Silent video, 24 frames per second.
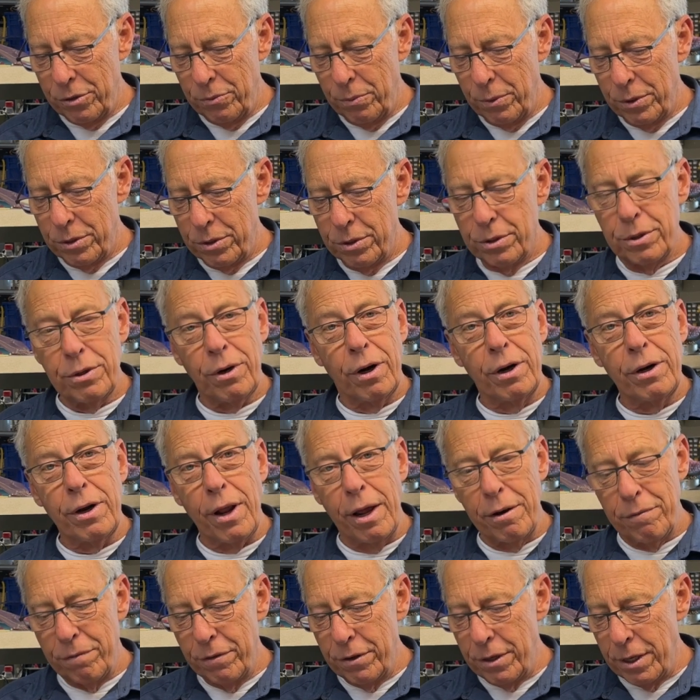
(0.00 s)
which are
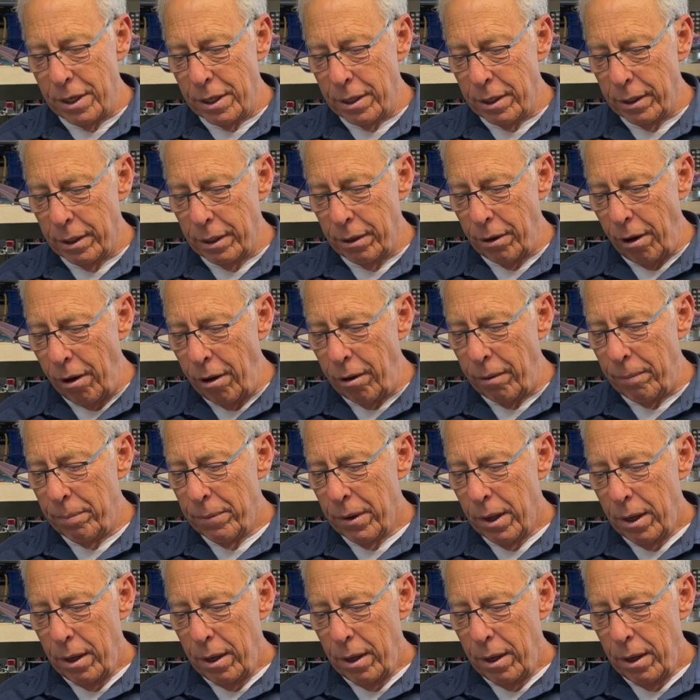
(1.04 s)
not fatiguing at all,